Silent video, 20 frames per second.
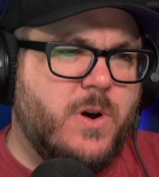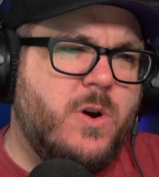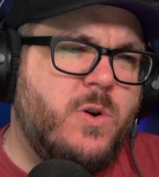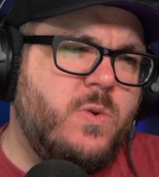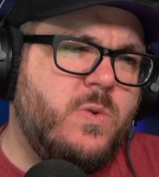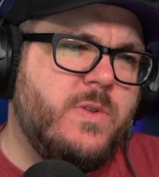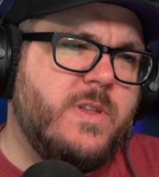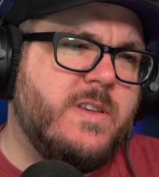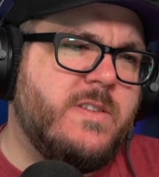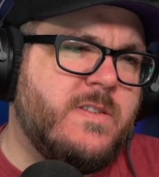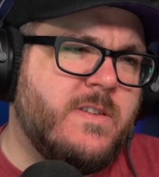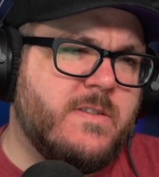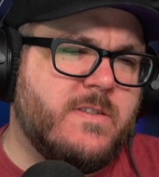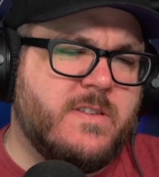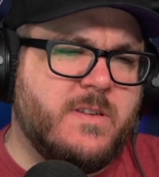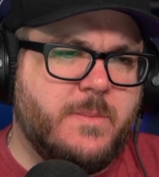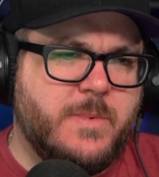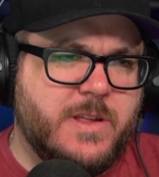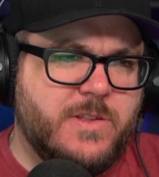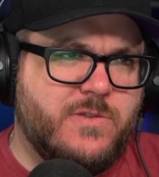This is
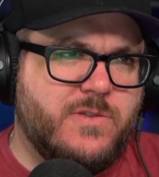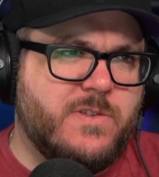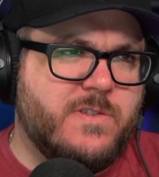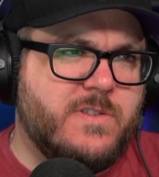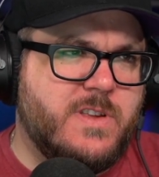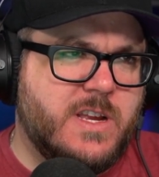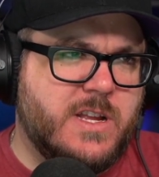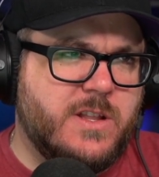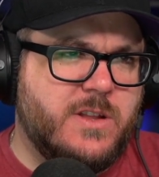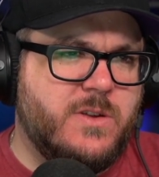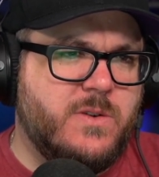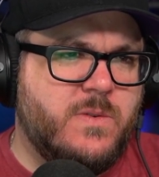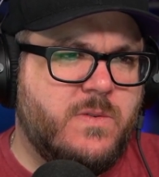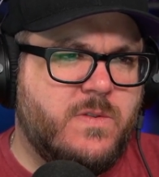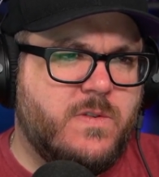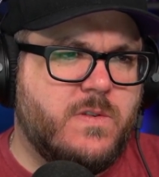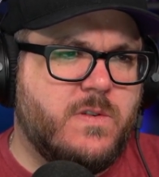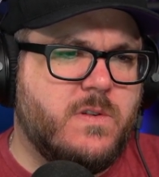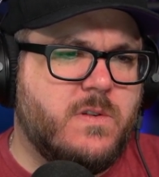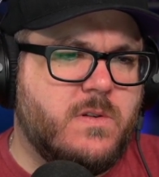some interesting news.